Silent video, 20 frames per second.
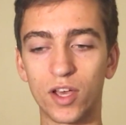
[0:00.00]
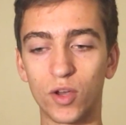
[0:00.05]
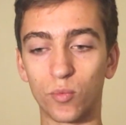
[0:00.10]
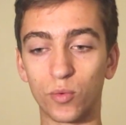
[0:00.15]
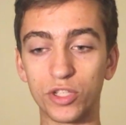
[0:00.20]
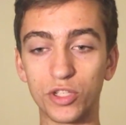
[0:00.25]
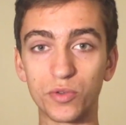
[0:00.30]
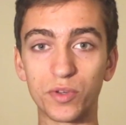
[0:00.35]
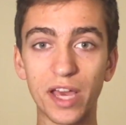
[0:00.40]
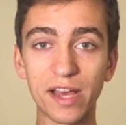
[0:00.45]

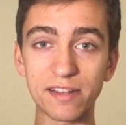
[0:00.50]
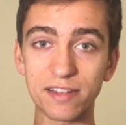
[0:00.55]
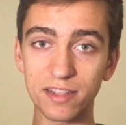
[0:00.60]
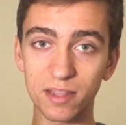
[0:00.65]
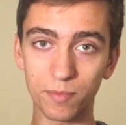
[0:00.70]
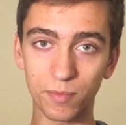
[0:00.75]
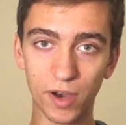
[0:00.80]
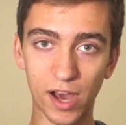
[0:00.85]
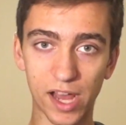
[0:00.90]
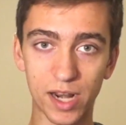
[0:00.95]
When you get to
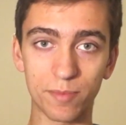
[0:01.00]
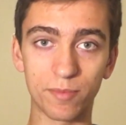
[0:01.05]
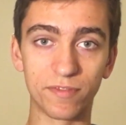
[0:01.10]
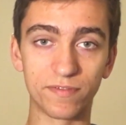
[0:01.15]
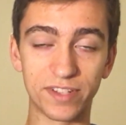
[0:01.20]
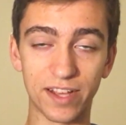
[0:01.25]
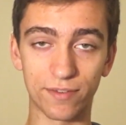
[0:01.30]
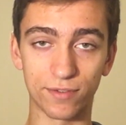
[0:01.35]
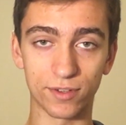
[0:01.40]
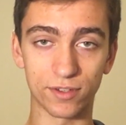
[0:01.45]
the bottom
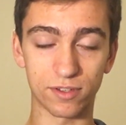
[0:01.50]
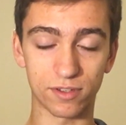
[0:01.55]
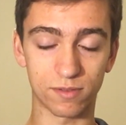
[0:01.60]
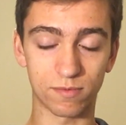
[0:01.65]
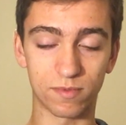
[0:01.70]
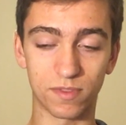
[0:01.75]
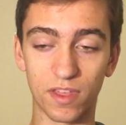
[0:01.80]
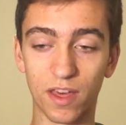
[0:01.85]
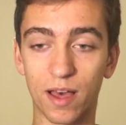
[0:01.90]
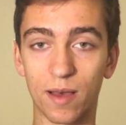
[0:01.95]
of Devil's
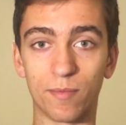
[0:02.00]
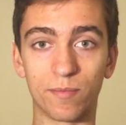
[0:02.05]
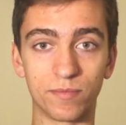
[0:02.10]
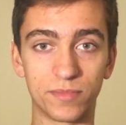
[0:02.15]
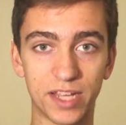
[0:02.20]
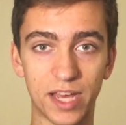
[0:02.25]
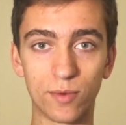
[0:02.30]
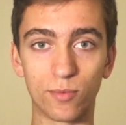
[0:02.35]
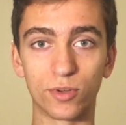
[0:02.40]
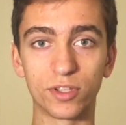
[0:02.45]
Thumb,
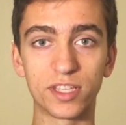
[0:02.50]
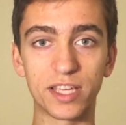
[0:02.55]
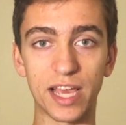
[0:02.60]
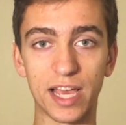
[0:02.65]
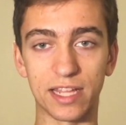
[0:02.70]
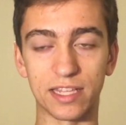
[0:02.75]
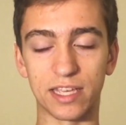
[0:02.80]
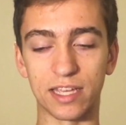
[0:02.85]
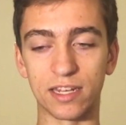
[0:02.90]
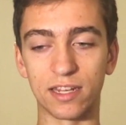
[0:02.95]
Deadwood
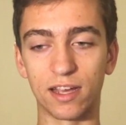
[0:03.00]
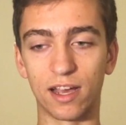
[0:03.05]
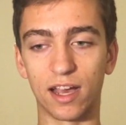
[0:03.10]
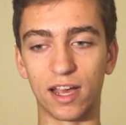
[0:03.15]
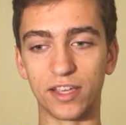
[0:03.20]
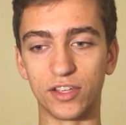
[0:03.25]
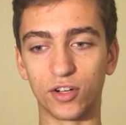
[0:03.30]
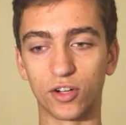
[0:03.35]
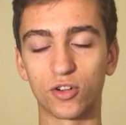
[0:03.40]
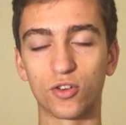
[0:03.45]
Canyon,
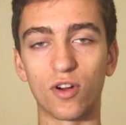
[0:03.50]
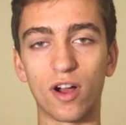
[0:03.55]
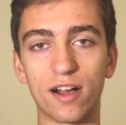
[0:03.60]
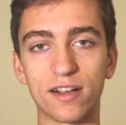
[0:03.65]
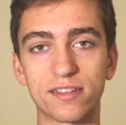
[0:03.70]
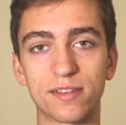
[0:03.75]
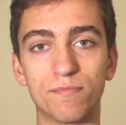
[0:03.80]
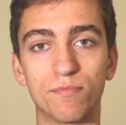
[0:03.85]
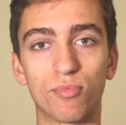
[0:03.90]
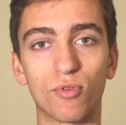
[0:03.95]
you'll
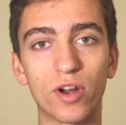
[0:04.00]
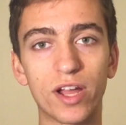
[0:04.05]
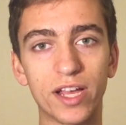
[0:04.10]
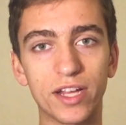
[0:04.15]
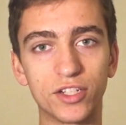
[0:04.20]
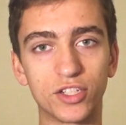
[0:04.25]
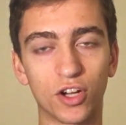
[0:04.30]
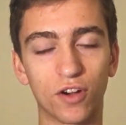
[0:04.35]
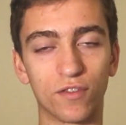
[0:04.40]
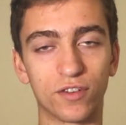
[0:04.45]
cross a
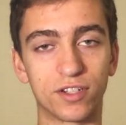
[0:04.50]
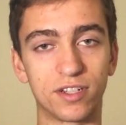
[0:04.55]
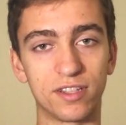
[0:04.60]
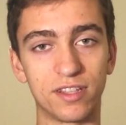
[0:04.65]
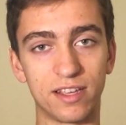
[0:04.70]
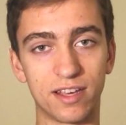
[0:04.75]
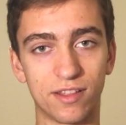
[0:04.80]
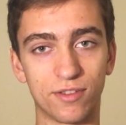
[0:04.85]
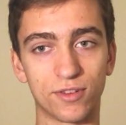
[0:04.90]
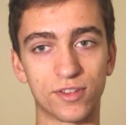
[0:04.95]
bridge over to
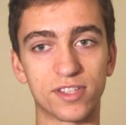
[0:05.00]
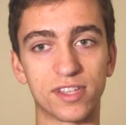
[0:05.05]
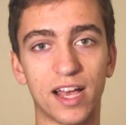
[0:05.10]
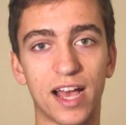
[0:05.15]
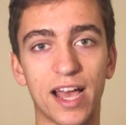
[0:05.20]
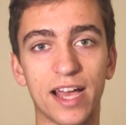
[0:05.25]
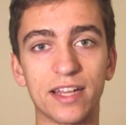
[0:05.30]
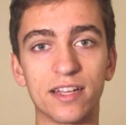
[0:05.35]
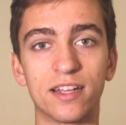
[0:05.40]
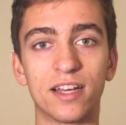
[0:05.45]
the other
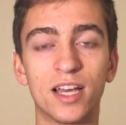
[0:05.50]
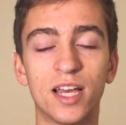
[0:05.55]
side.